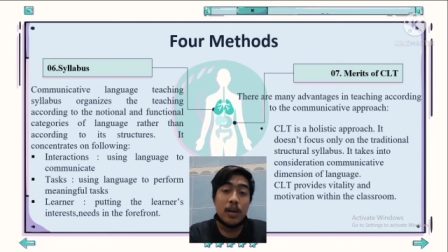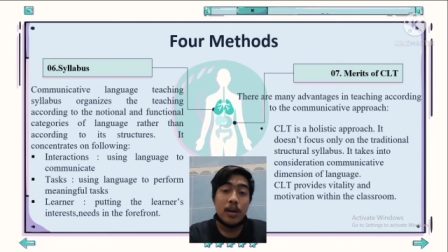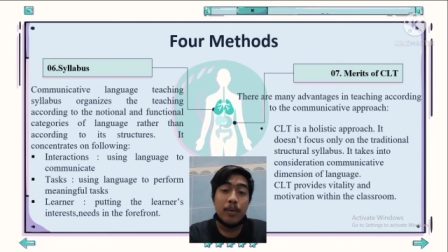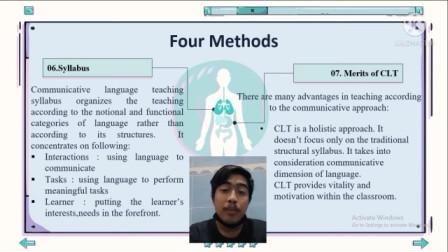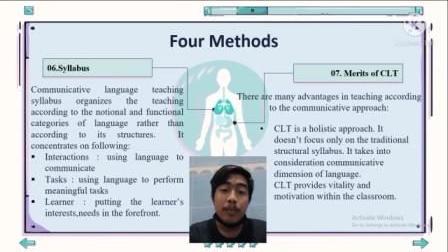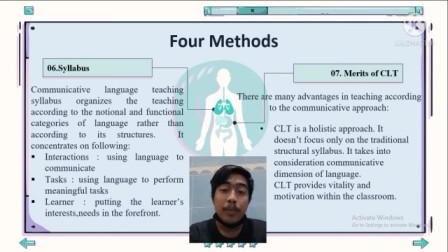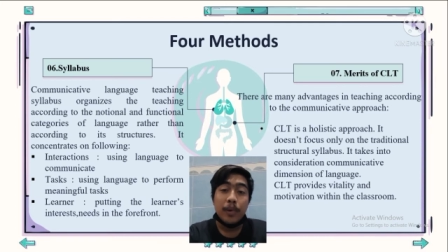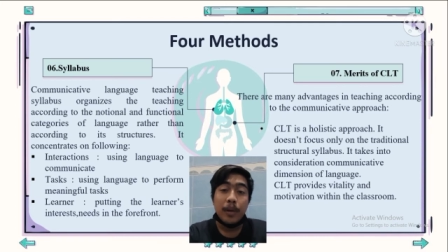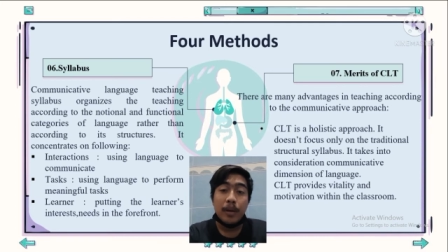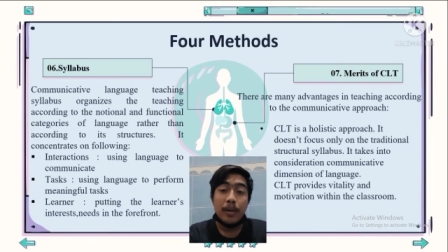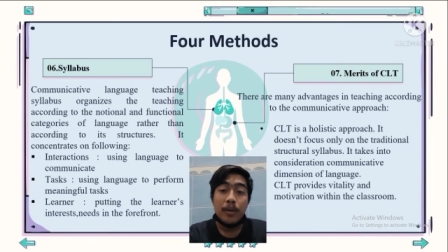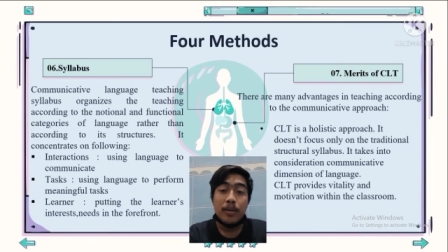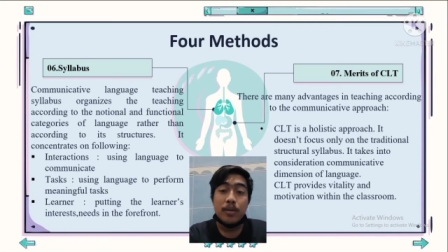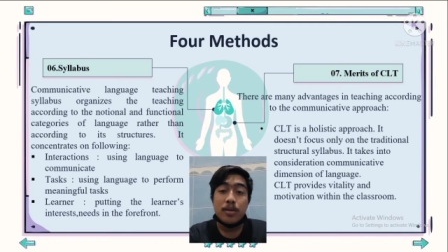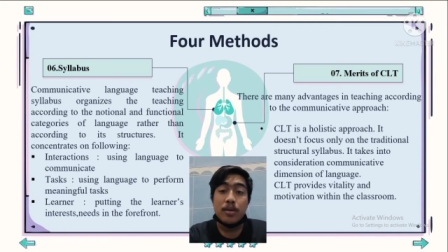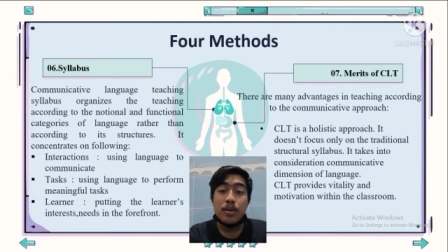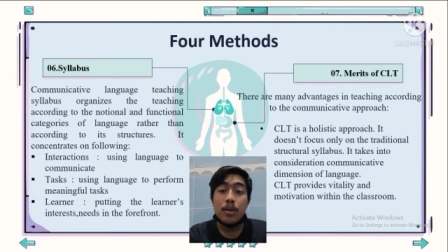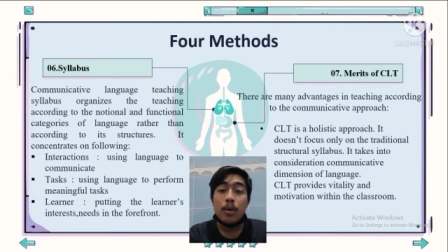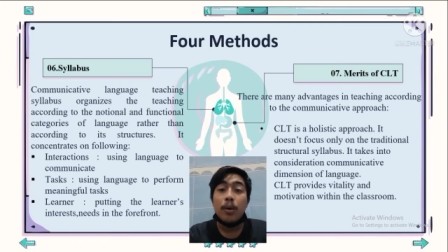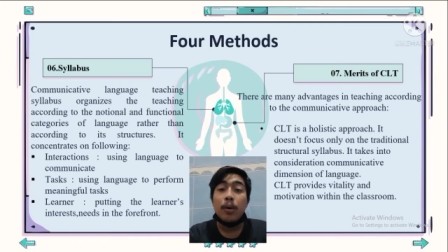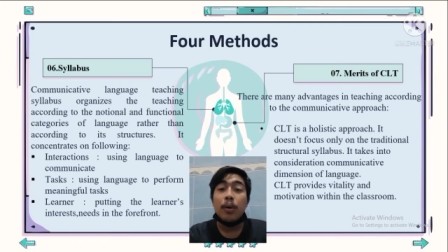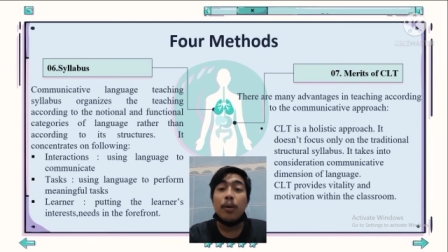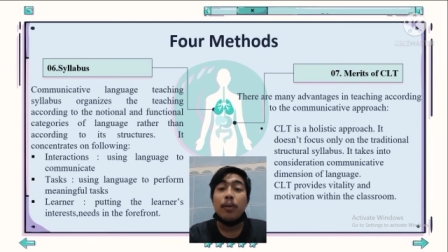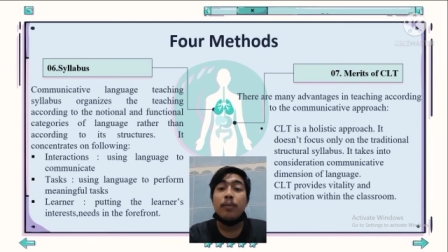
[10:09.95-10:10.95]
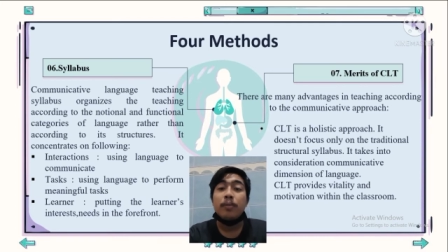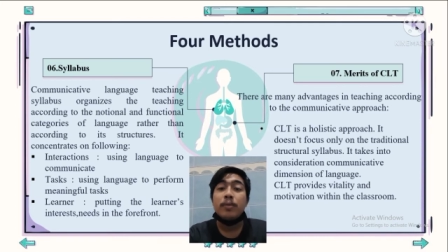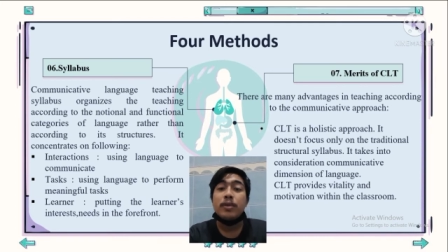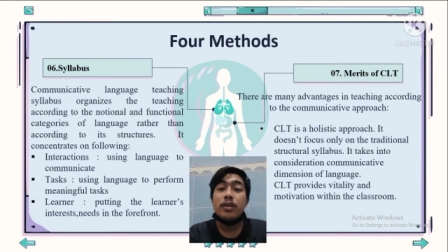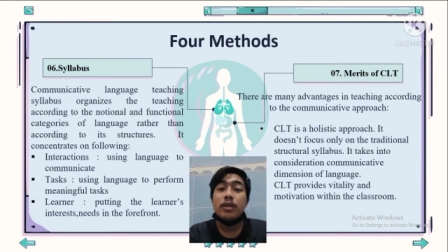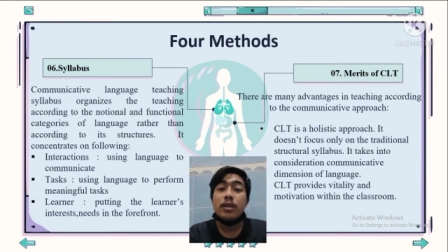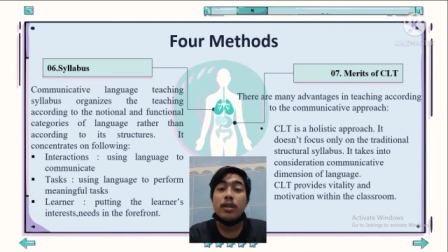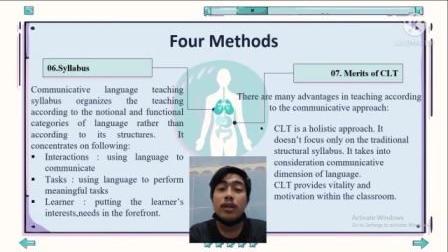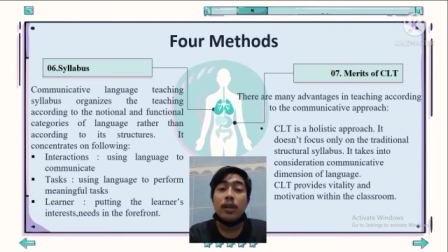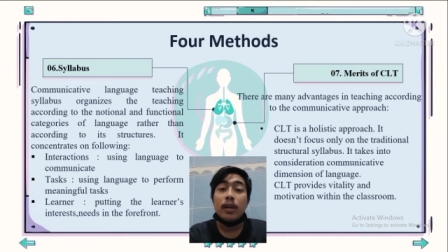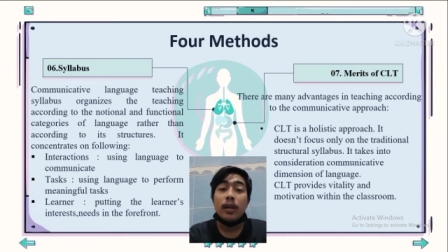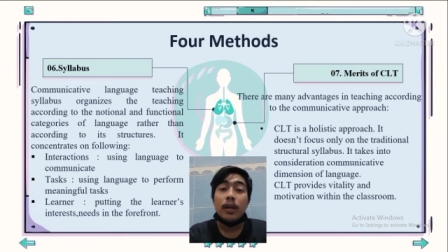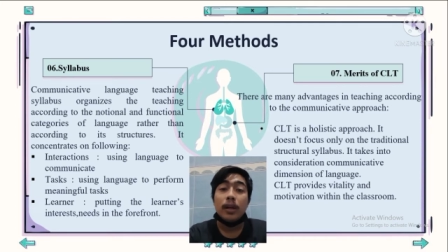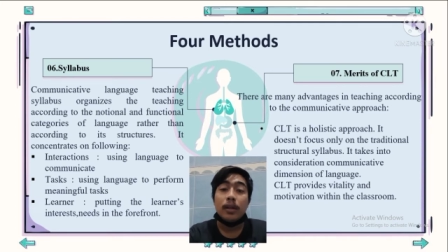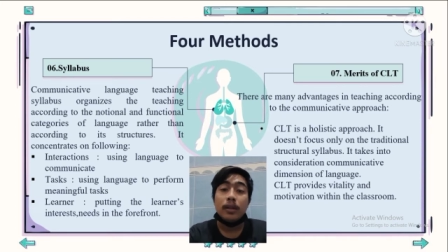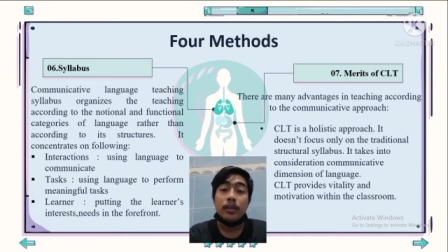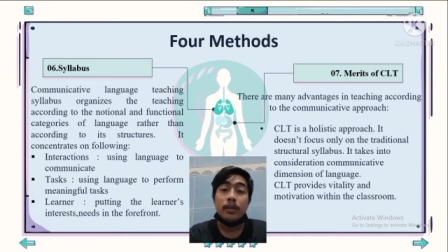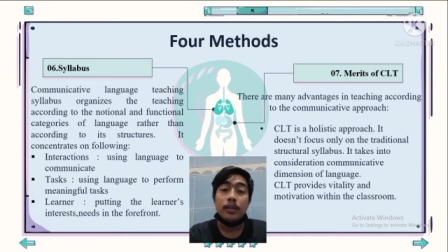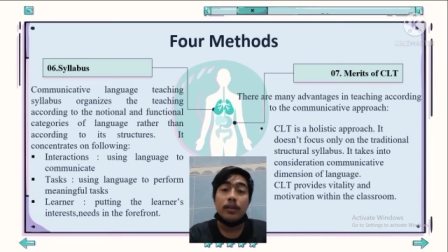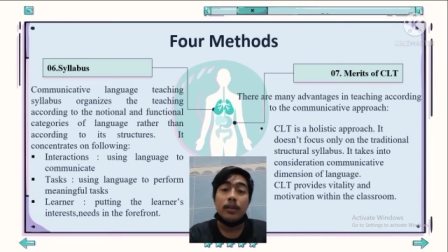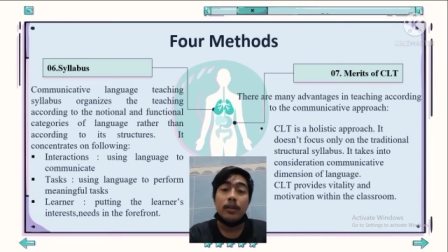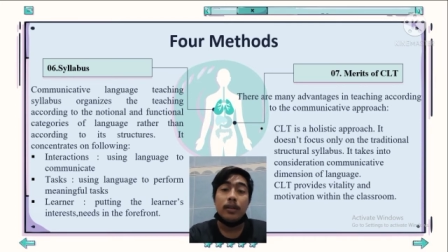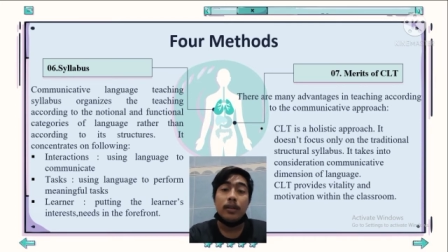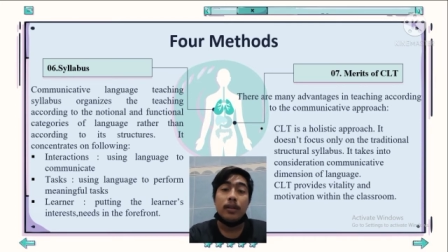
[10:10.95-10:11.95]
Merits of
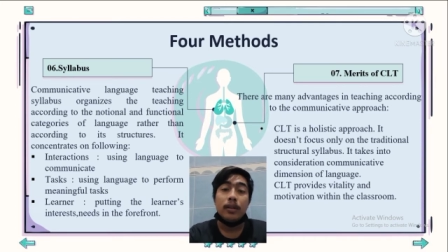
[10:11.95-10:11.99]
CLT.